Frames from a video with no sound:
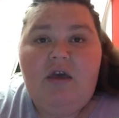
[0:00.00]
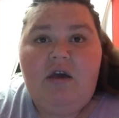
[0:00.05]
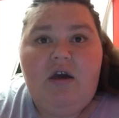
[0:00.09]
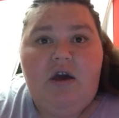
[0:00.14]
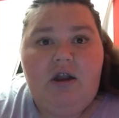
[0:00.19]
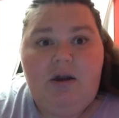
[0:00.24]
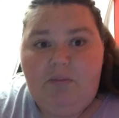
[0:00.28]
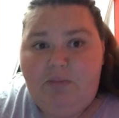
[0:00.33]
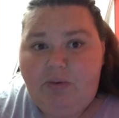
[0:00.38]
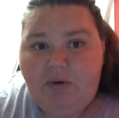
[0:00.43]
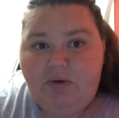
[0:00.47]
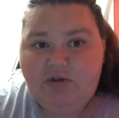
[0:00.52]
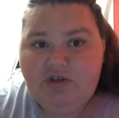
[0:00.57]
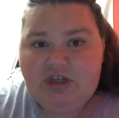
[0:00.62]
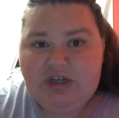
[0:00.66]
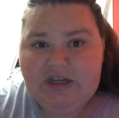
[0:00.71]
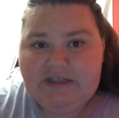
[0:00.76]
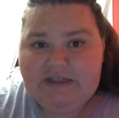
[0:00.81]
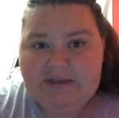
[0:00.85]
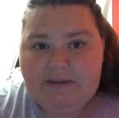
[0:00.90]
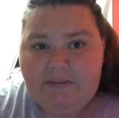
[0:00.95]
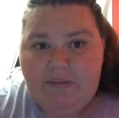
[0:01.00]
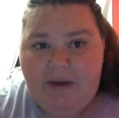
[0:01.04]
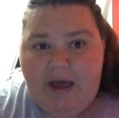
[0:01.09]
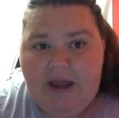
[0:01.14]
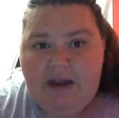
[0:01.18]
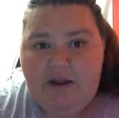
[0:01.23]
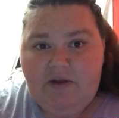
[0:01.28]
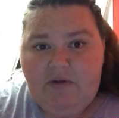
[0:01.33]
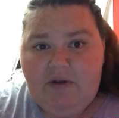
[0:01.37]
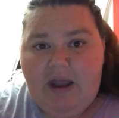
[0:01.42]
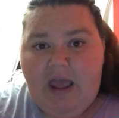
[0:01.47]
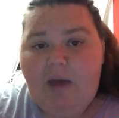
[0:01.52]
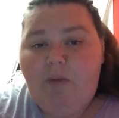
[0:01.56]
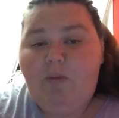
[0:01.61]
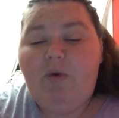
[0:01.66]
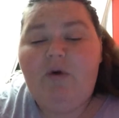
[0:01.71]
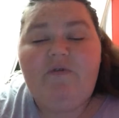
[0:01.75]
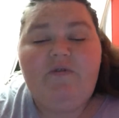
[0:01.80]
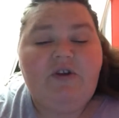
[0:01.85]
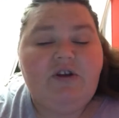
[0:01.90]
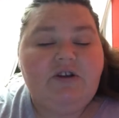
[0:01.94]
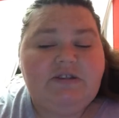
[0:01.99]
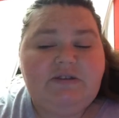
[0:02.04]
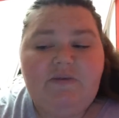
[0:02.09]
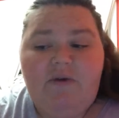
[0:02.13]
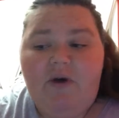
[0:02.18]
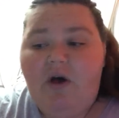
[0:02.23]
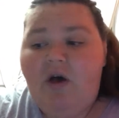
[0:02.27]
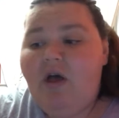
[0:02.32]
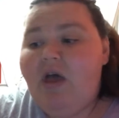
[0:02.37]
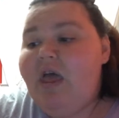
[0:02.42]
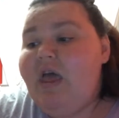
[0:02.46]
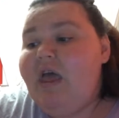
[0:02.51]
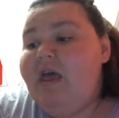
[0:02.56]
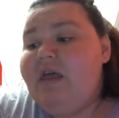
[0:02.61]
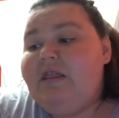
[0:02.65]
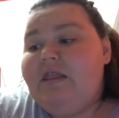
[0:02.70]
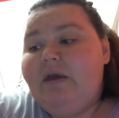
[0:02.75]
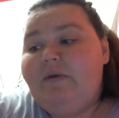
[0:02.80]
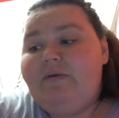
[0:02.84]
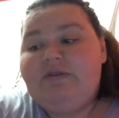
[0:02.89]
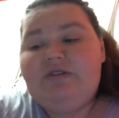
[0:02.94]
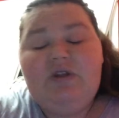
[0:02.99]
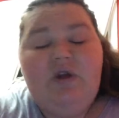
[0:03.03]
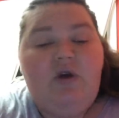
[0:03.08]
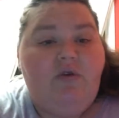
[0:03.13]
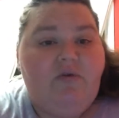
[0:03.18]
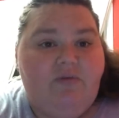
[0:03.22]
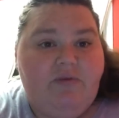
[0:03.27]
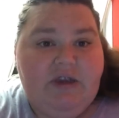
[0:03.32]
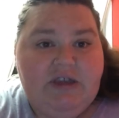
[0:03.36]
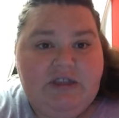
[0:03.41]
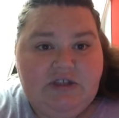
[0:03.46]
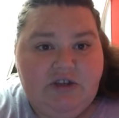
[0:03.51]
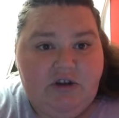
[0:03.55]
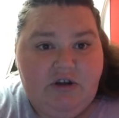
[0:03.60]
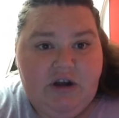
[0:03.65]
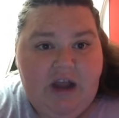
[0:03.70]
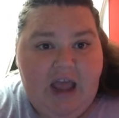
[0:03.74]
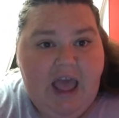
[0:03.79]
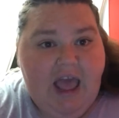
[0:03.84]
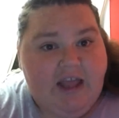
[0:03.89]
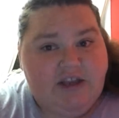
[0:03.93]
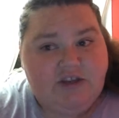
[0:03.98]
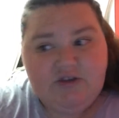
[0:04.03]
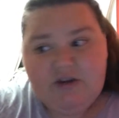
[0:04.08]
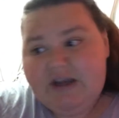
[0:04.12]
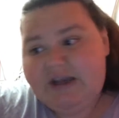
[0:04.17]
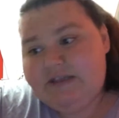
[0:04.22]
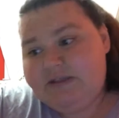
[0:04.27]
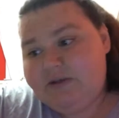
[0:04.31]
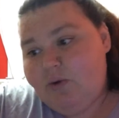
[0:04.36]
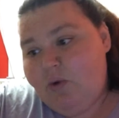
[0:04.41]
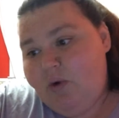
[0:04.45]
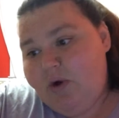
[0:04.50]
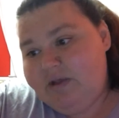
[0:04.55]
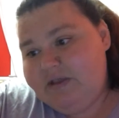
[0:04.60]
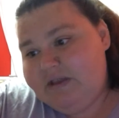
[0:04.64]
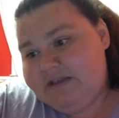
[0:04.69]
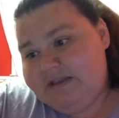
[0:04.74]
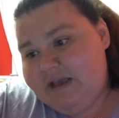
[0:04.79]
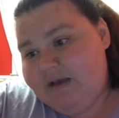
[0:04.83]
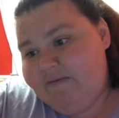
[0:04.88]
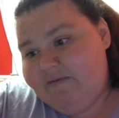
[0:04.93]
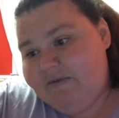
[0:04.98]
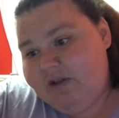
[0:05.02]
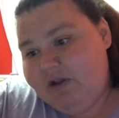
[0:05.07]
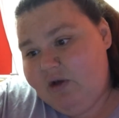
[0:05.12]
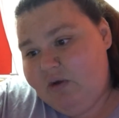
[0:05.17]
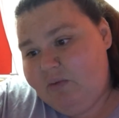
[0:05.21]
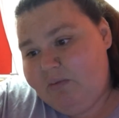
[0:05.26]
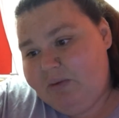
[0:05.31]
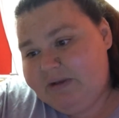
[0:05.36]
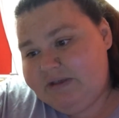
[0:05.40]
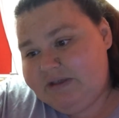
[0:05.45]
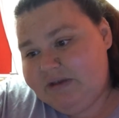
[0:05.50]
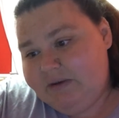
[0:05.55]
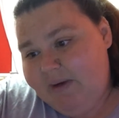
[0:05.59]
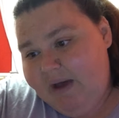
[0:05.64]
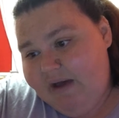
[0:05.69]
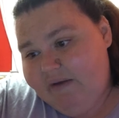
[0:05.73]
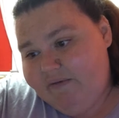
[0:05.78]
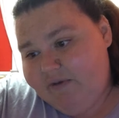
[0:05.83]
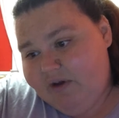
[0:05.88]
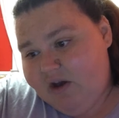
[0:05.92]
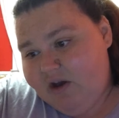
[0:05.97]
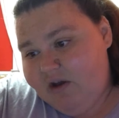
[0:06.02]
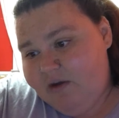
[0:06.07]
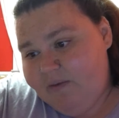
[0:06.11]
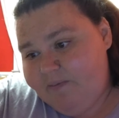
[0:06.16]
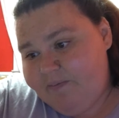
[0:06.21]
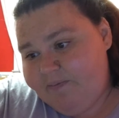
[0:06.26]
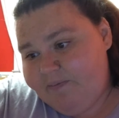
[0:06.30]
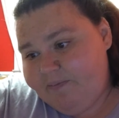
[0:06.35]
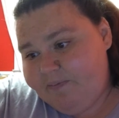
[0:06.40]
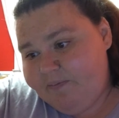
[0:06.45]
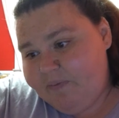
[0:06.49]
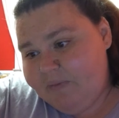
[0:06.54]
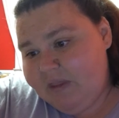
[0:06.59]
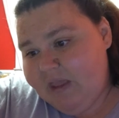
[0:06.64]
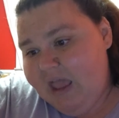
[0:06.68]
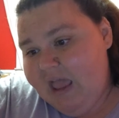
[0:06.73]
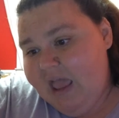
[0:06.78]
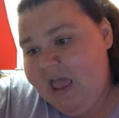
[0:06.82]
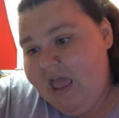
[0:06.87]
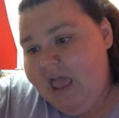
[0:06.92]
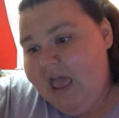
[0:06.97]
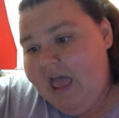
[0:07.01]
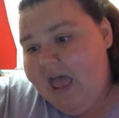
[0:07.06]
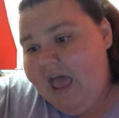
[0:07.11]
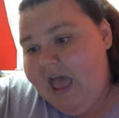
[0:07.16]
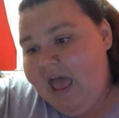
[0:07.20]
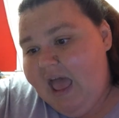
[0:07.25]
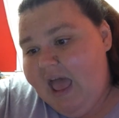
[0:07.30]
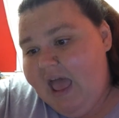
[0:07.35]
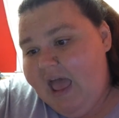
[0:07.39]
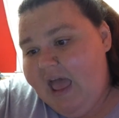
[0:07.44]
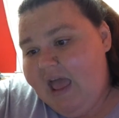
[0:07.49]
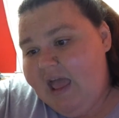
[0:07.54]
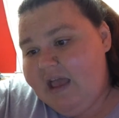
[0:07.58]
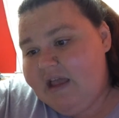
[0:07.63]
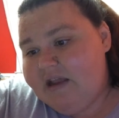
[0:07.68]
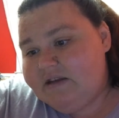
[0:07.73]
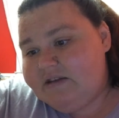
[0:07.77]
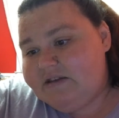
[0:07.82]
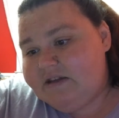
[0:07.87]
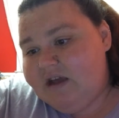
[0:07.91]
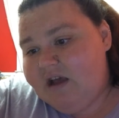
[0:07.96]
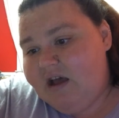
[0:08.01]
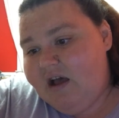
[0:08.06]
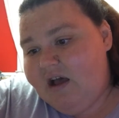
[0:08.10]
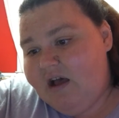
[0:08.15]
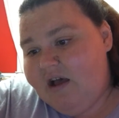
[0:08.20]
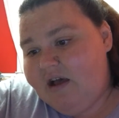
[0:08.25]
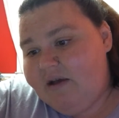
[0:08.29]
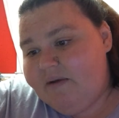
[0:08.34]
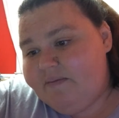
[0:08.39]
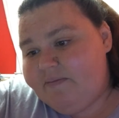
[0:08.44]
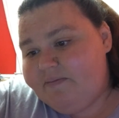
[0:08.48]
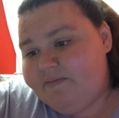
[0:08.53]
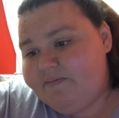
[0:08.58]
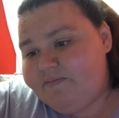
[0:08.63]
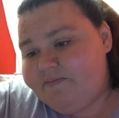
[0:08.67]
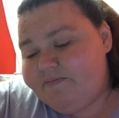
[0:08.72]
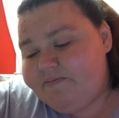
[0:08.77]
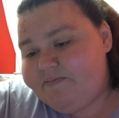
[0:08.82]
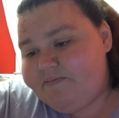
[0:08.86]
going to bullshit somebody on that. Well, first of all, there was no return address on this envelope whatsoever. And, um,